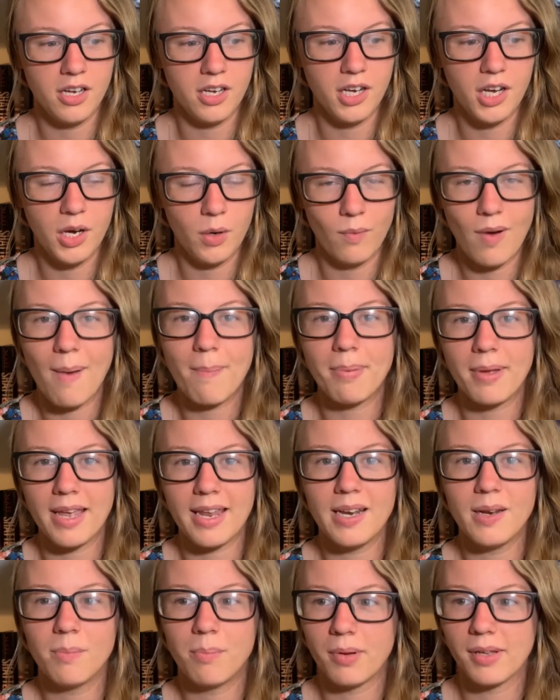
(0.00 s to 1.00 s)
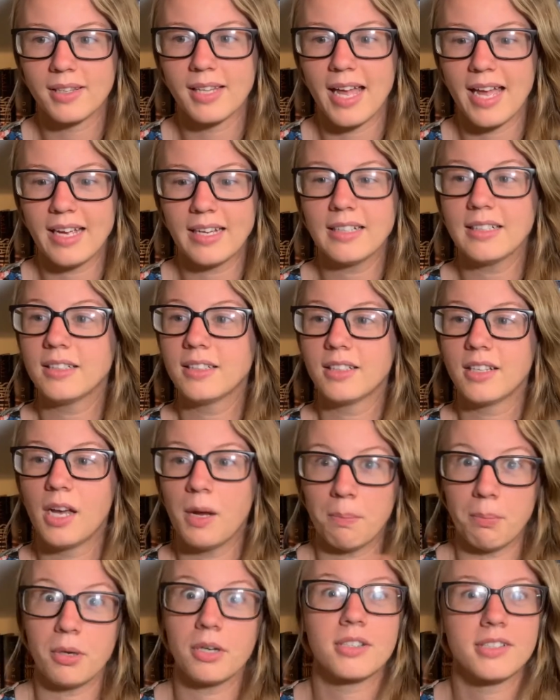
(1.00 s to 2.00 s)
a weapon, but like a
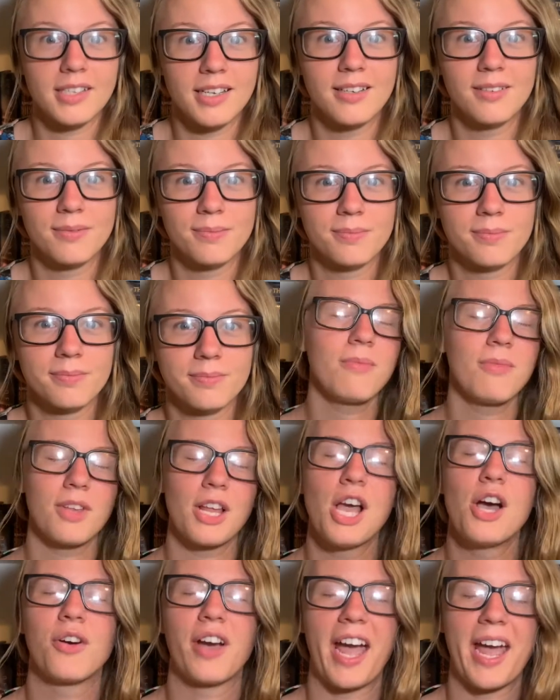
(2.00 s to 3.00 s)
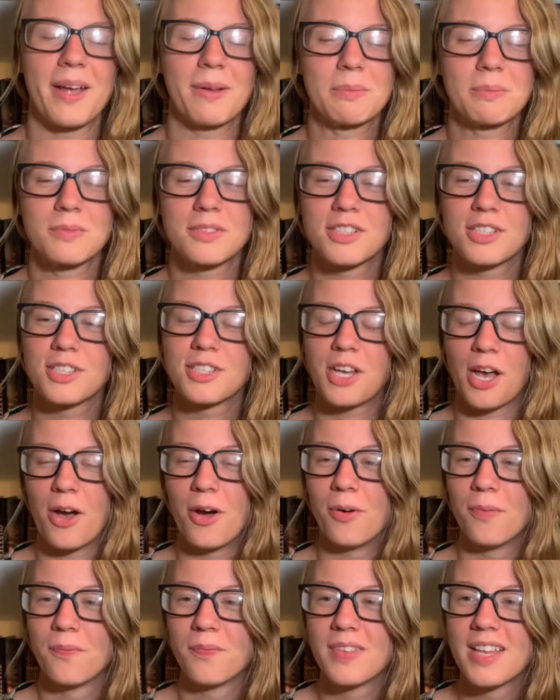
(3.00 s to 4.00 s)
person. Okay,
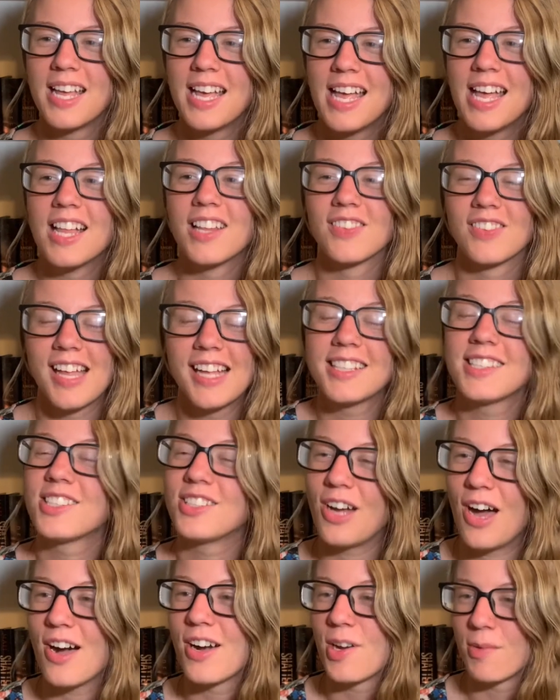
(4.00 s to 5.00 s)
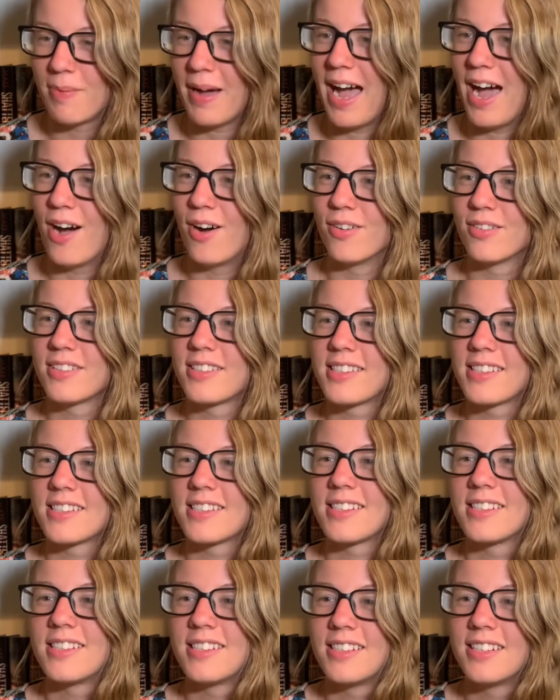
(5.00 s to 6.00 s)
so let's talk about
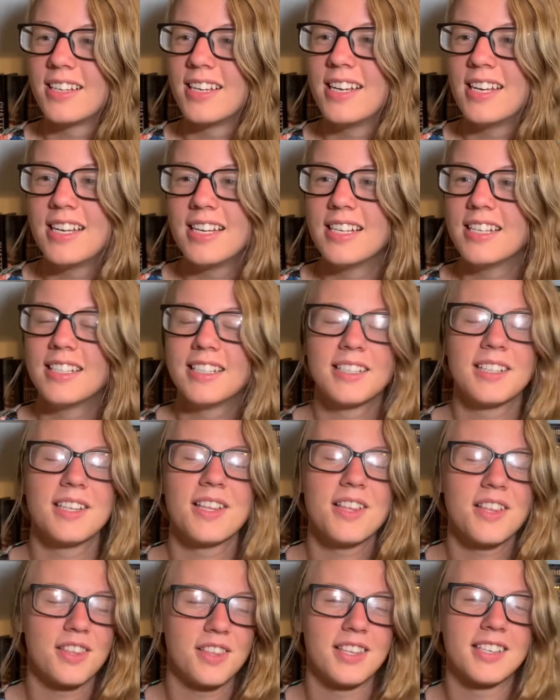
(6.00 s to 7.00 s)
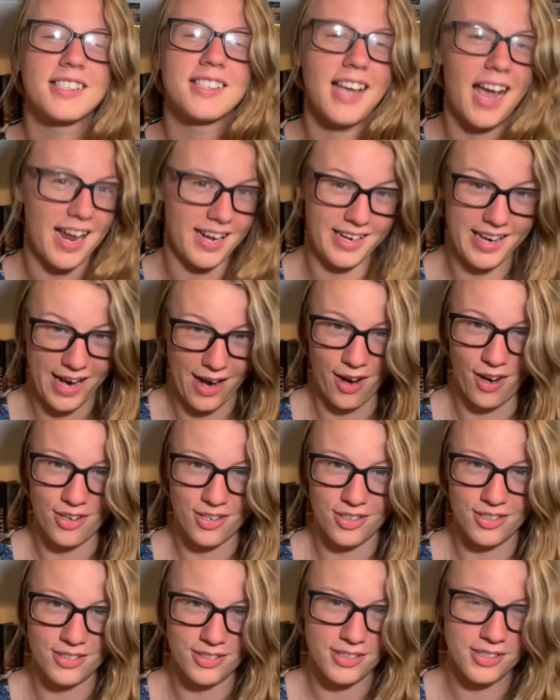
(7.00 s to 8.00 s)
the side
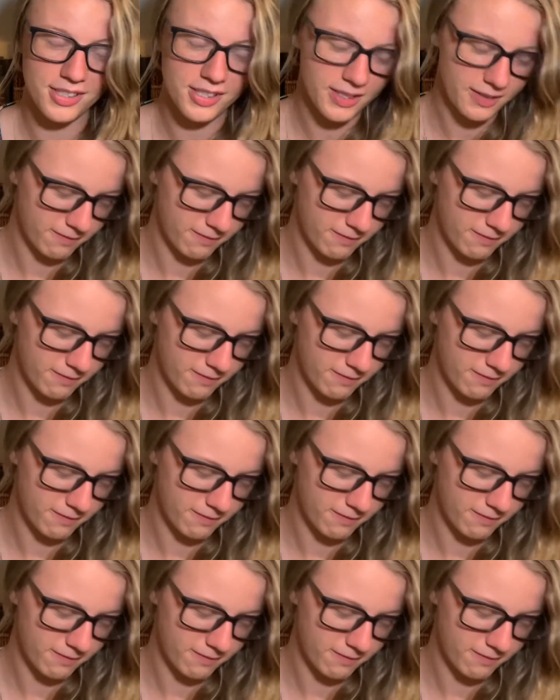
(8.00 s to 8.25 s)
characters.